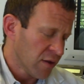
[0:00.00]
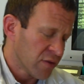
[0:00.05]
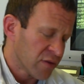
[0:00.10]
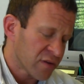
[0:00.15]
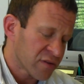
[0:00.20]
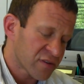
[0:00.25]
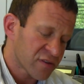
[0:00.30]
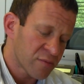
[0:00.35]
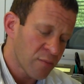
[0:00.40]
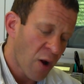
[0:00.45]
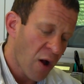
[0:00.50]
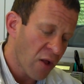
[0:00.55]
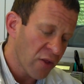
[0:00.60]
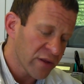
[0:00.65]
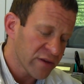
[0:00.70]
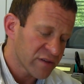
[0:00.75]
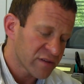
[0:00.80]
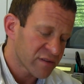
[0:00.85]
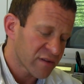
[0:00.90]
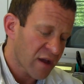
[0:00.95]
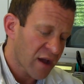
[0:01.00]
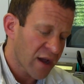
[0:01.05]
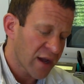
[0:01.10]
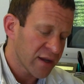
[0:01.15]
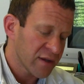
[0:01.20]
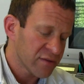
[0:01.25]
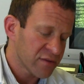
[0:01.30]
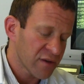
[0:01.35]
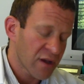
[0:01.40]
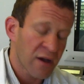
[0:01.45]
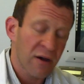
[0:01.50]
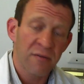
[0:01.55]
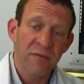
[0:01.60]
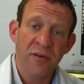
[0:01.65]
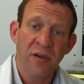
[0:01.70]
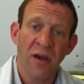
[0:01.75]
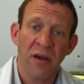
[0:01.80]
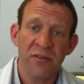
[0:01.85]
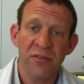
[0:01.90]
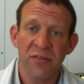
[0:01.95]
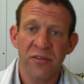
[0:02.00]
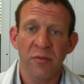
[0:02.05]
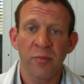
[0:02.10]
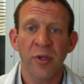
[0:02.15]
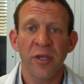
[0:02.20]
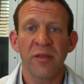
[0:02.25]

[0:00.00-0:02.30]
The smallest size of custom